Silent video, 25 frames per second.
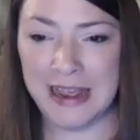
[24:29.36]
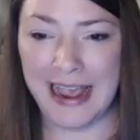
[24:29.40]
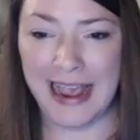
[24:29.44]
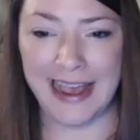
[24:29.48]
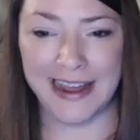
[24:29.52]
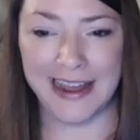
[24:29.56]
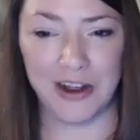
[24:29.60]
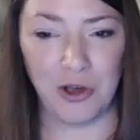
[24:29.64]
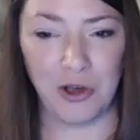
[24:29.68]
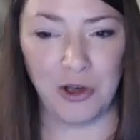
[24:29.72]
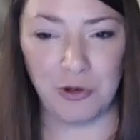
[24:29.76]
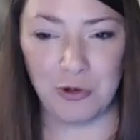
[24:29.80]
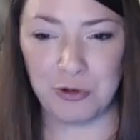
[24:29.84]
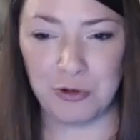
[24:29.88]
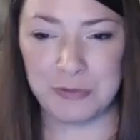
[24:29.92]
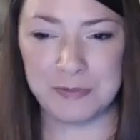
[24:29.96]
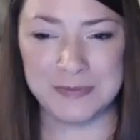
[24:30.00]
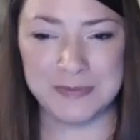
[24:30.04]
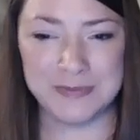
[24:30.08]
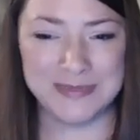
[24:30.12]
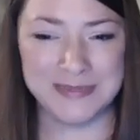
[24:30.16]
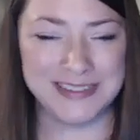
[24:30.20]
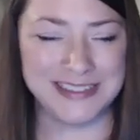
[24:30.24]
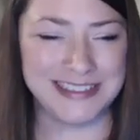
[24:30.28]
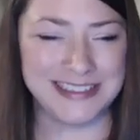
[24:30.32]
at
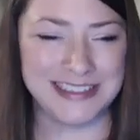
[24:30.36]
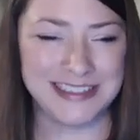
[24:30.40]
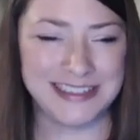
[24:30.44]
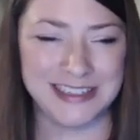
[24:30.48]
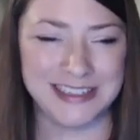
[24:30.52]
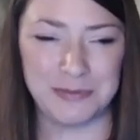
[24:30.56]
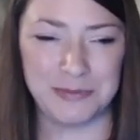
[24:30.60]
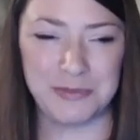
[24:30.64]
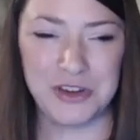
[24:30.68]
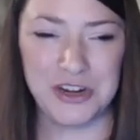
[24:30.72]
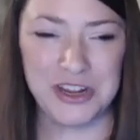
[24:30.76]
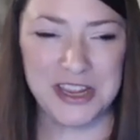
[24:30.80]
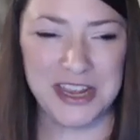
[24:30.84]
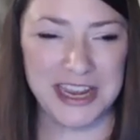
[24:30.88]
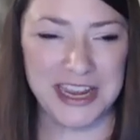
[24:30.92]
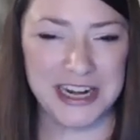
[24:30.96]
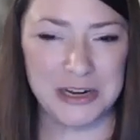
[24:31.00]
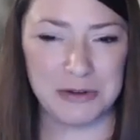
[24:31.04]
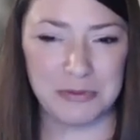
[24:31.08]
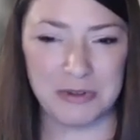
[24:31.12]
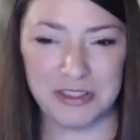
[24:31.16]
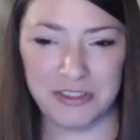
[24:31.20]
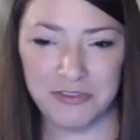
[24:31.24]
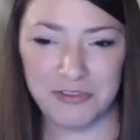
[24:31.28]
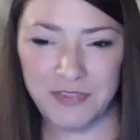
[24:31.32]
home,
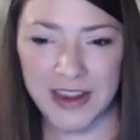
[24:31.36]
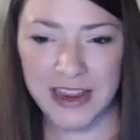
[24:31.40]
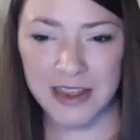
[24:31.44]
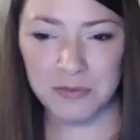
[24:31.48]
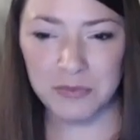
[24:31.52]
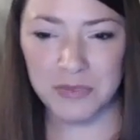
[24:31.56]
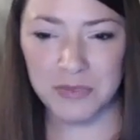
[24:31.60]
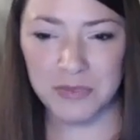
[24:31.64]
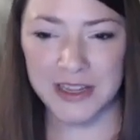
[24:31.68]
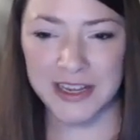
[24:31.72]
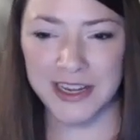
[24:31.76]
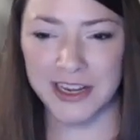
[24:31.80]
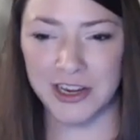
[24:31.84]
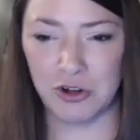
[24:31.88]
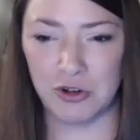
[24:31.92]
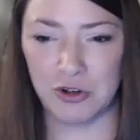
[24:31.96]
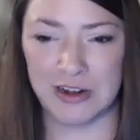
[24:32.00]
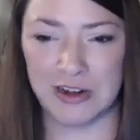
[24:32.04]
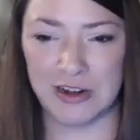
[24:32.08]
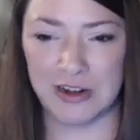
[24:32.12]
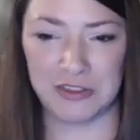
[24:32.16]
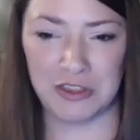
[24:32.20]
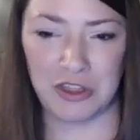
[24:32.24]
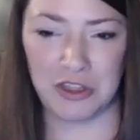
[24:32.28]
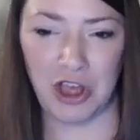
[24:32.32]
communicating with family, or
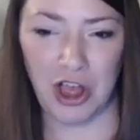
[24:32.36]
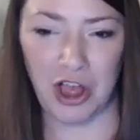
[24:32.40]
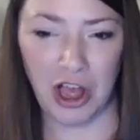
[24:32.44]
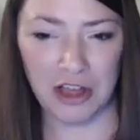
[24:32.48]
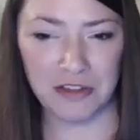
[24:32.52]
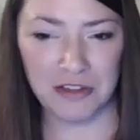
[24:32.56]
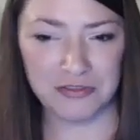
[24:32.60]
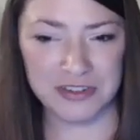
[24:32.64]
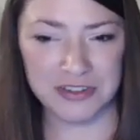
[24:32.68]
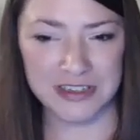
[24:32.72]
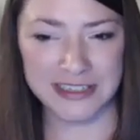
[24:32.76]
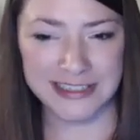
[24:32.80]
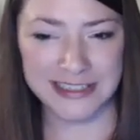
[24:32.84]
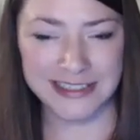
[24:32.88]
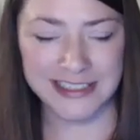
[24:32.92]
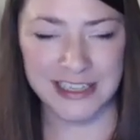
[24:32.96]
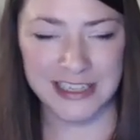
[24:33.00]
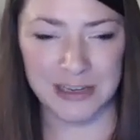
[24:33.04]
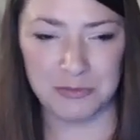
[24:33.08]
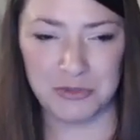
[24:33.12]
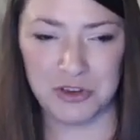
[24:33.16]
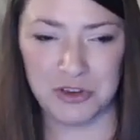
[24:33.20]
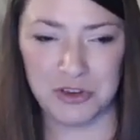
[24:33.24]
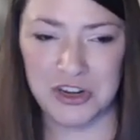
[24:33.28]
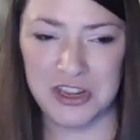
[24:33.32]
in the office,
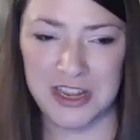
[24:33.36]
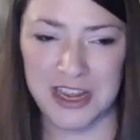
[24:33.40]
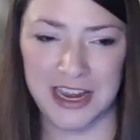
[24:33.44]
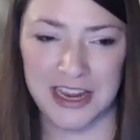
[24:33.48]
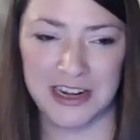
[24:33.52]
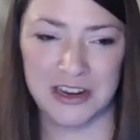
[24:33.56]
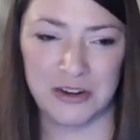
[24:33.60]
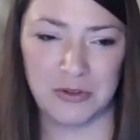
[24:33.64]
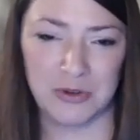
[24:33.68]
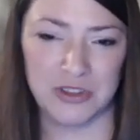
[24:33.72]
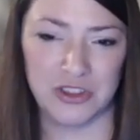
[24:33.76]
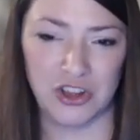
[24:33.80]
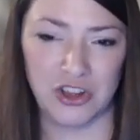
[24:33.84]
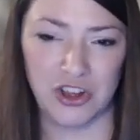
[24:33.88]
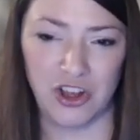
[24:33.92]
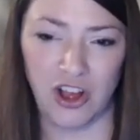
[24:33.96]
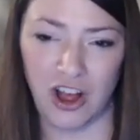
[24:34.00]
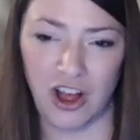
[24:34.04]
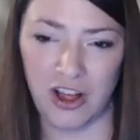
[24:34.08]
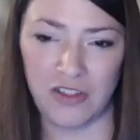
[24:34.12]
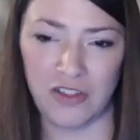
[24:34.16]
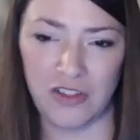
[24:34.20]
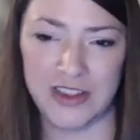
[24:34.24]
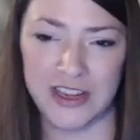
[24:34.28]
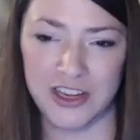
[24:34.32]
communicating with a
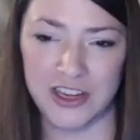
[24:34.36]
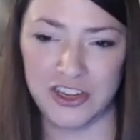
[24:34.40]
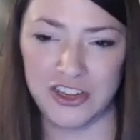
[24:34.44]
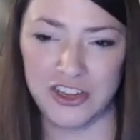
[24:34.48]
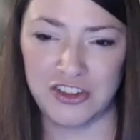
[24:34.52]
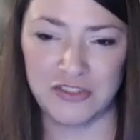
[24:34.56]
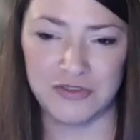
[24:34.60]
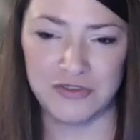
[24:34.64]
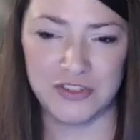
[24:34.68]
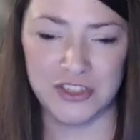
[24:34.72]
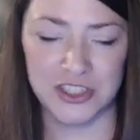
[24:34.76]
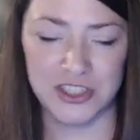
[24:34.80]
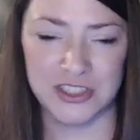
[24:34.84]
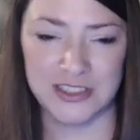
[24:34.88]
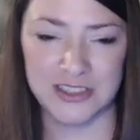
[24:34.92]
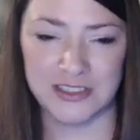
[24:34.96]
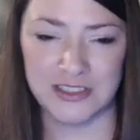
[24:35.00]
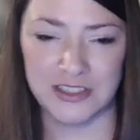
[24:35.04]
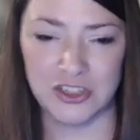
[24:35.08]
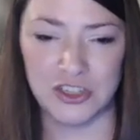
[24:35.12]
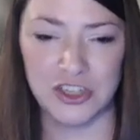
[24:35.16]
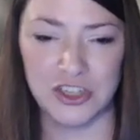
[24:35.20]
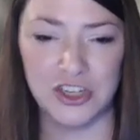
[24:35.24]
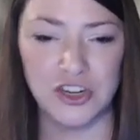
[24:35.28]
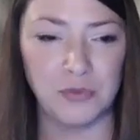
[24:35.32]
colleague, you
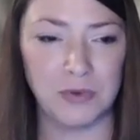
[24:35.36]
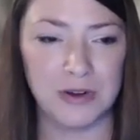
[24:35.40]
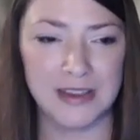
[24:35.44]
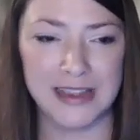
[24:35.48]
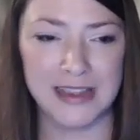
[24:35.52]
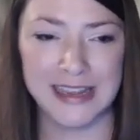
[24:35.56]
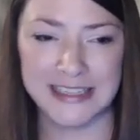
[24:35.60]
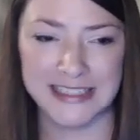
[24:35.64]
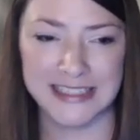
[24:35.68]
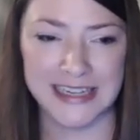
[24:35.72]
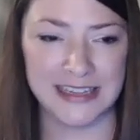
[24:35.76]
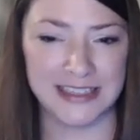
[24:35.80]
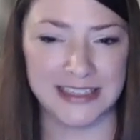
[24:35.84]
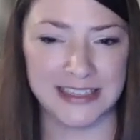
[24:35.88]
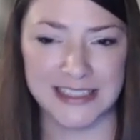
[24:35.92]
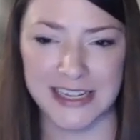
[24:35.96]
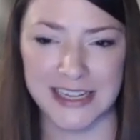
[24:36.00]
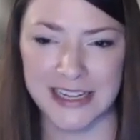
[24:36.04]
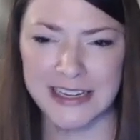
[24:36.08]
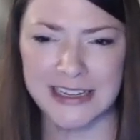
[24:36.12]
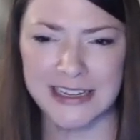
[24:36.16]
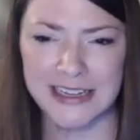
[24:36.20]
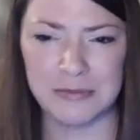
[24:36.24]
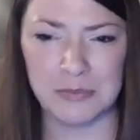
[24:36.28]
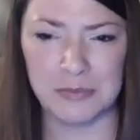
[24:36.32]
didn't realize it at the
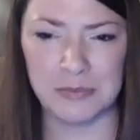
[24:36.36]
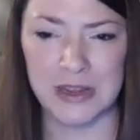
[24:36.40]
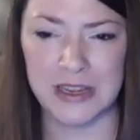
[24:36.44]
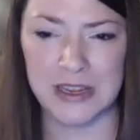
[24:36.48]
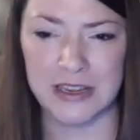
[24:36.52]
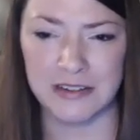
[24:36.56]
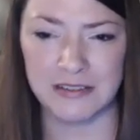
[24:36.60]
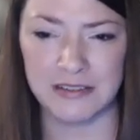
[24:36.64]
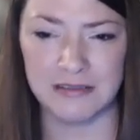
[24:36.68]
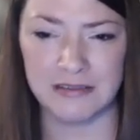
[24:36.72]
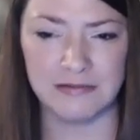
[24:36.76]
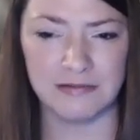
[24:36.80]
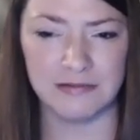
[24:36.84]
time, but